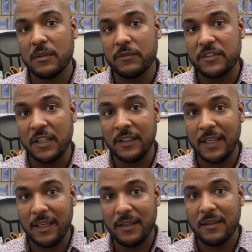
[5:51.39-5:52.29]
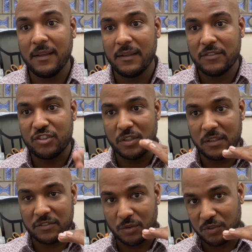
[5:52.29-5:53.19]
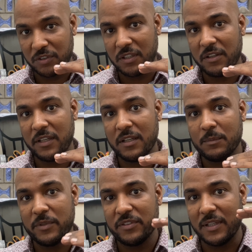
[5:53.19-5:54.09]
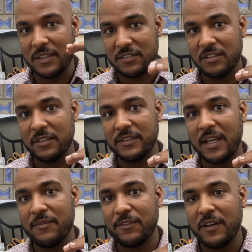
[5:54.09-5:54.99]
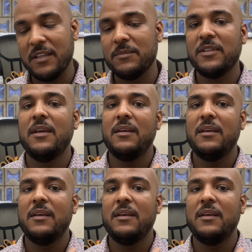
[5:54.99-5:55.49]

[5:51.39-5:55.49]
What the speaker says: Sunday, certain social security numbers on certain time frames.